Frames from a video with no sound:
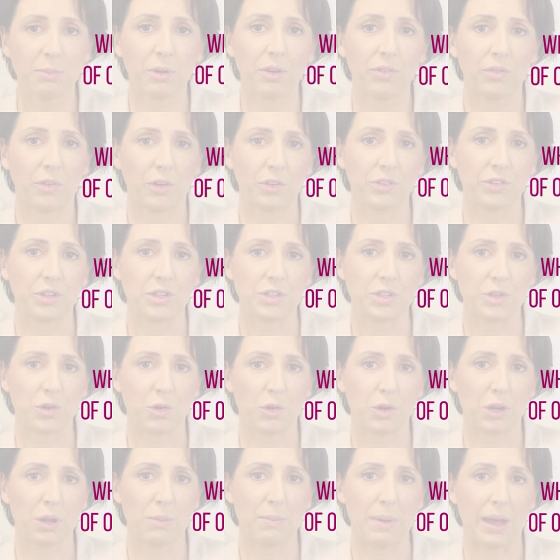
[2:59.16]
move on to
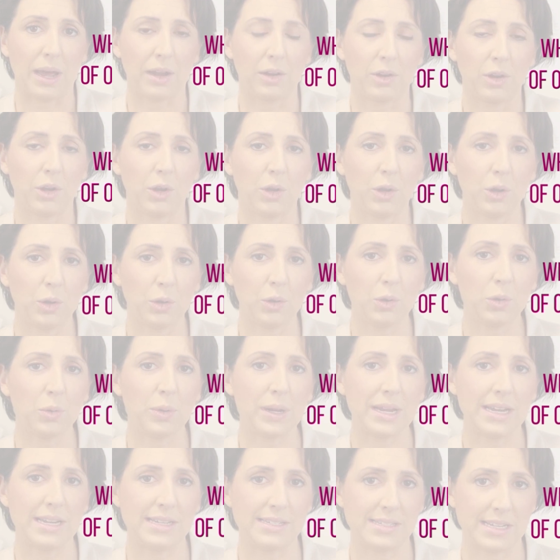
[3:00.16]
talk about who
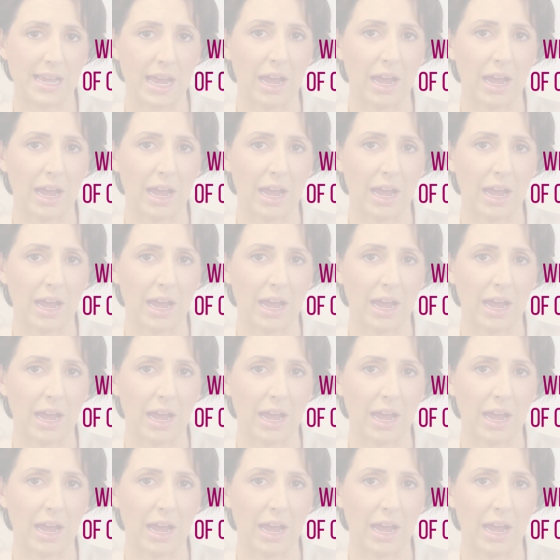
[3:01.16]
is